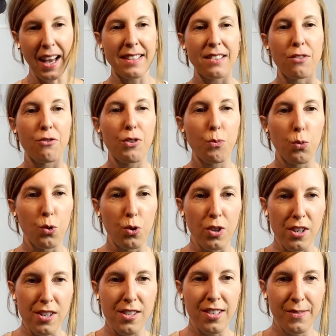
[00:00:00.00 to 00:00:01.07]

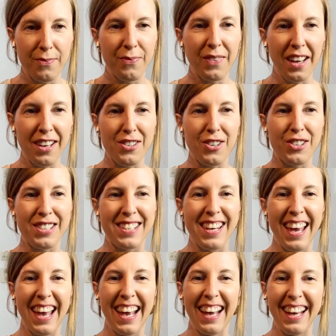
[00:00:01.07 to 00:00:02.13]
reward, I should
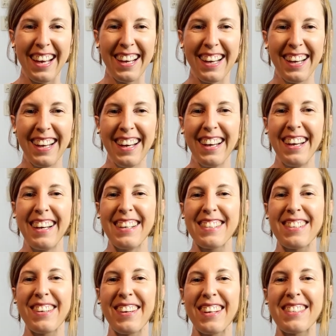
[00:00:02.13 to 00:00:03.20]
say.
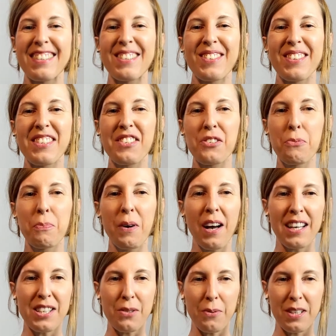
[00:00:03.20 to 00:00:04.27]
So let's do a
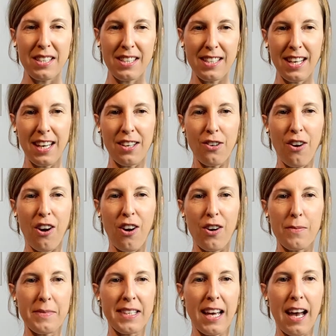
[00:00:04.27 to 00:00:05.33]
supine twist. Take your
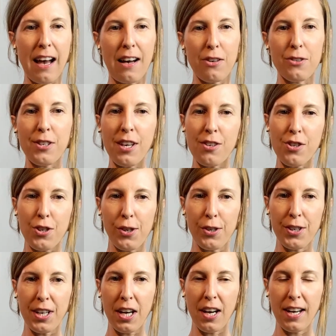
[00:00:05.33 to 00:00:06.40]
arms out at
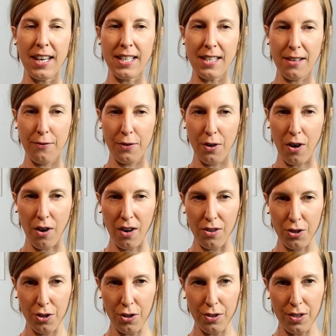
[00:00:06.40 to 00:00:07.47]
shoulder height. If your
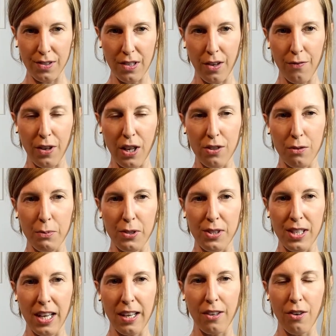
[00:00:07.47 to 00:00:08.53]
shoulders are vulnerable,
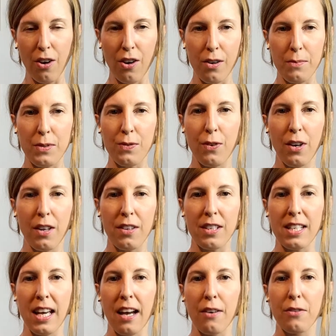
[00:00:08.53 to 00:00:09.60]
take your arms further
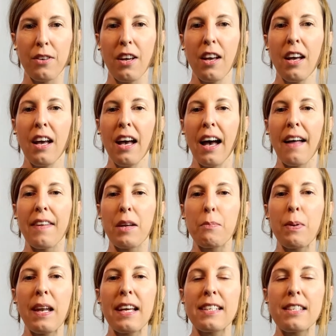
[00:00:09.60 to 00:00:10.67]
down. And then
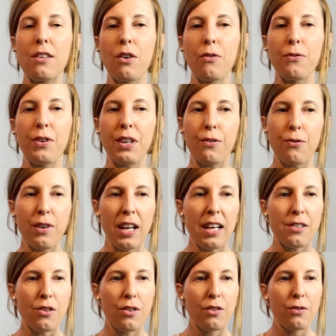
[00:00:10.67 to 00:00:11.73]
place your feet
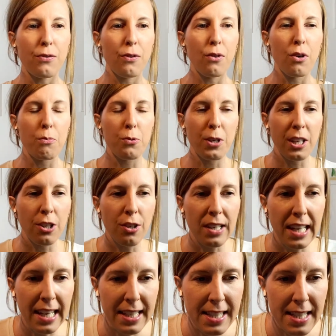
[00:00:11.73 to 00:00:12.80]
flat on the floor. Bring your
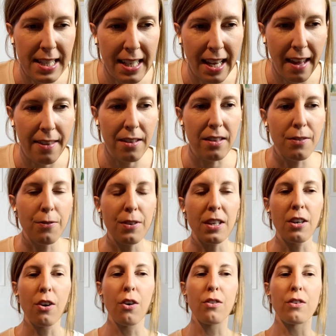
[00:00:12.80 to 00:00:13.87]
legs together. The feet
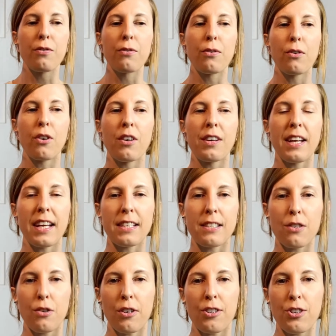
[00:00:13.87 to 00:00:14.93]
are on the floor next
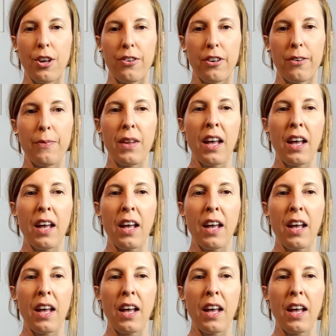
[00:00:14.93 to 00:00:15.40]
to each other.